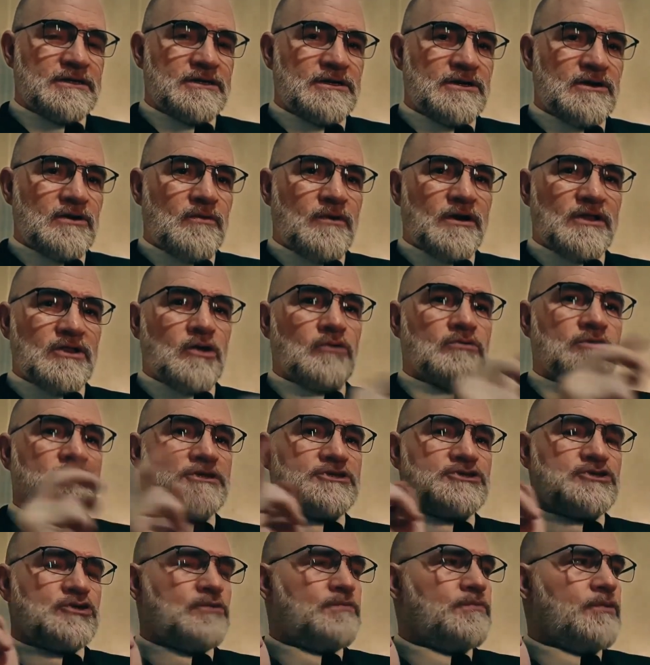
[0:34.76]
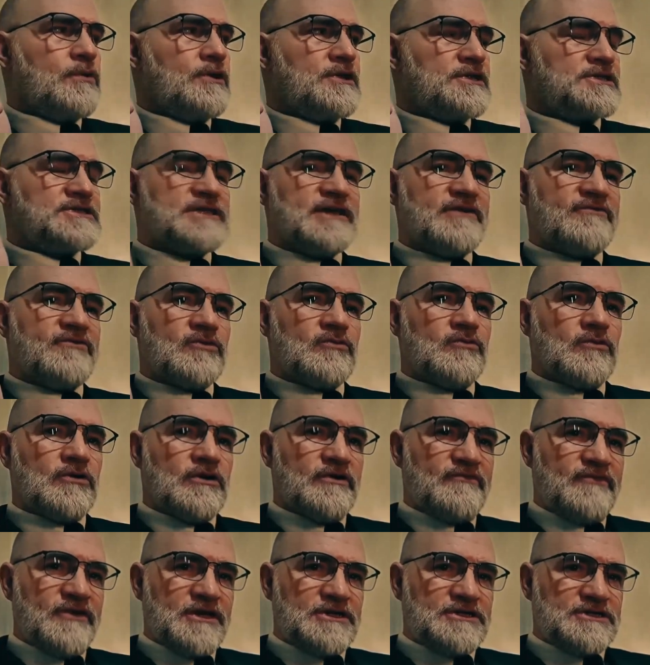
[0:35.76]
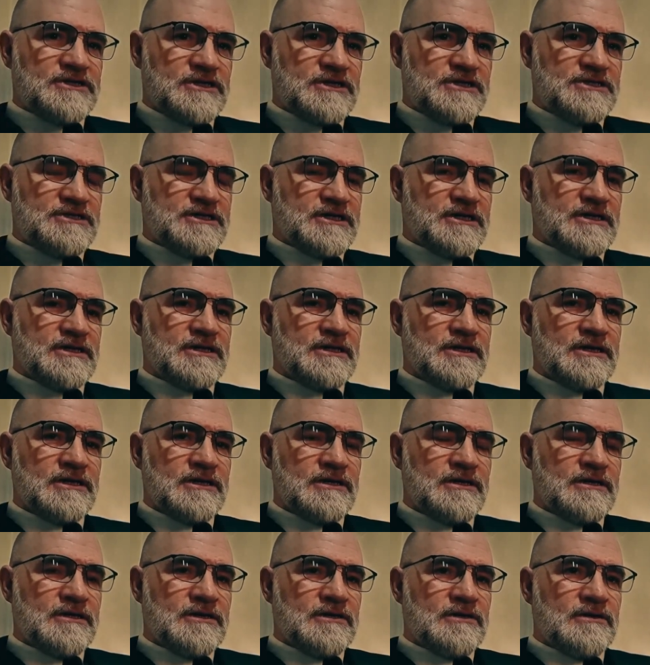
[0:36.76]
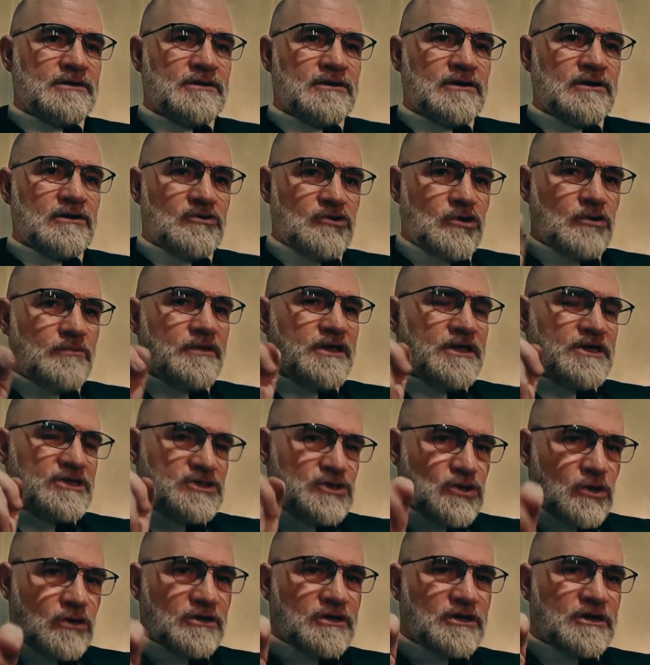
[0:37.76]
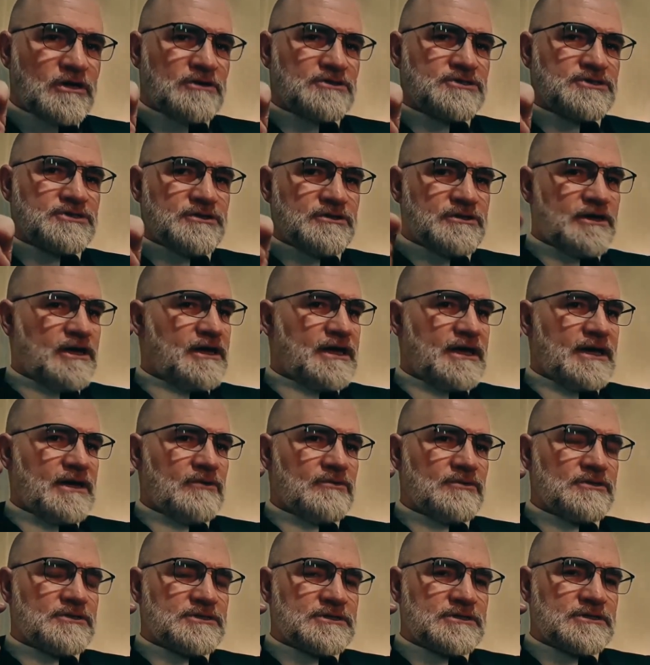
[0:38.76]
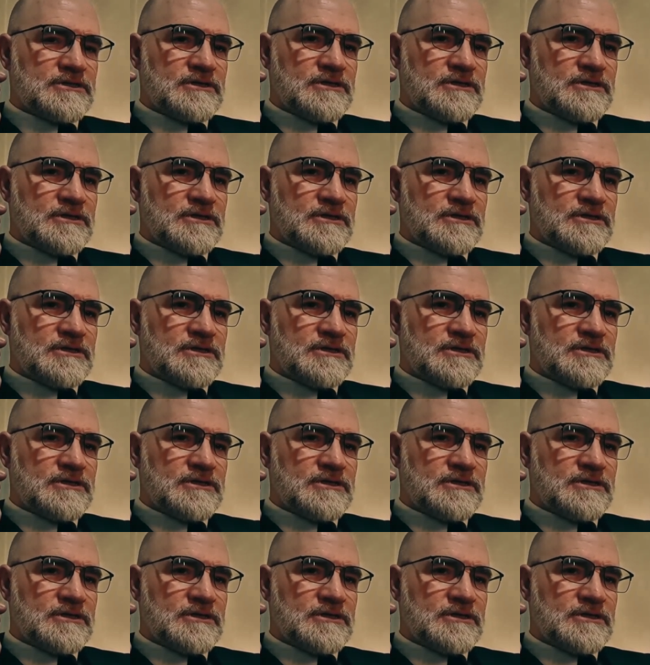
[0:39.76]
while only 2.7 were of Asian descent. Grooming is your culture, not ours.